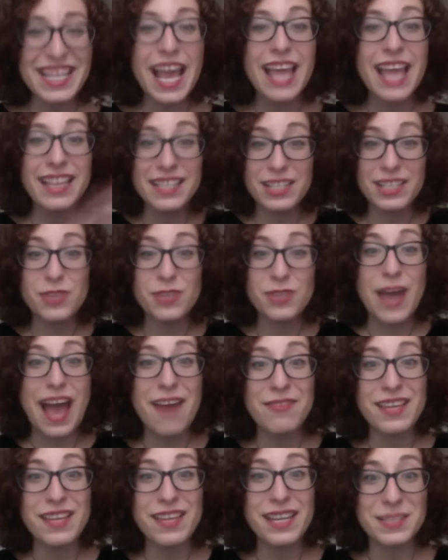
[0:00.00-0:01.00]
and you
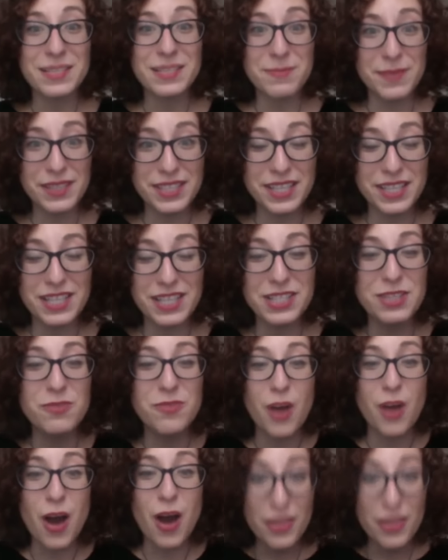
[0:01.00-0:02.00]
have that experience because you've
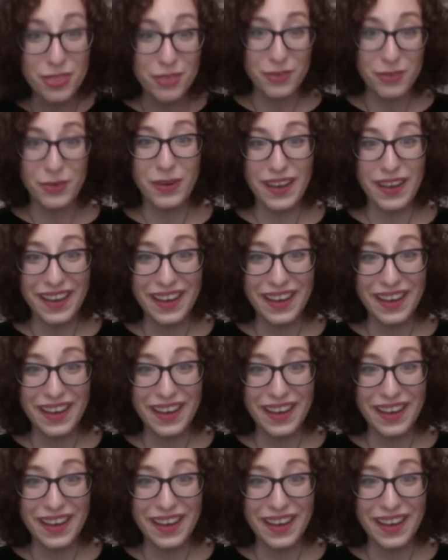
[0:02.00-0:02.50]
gone through it.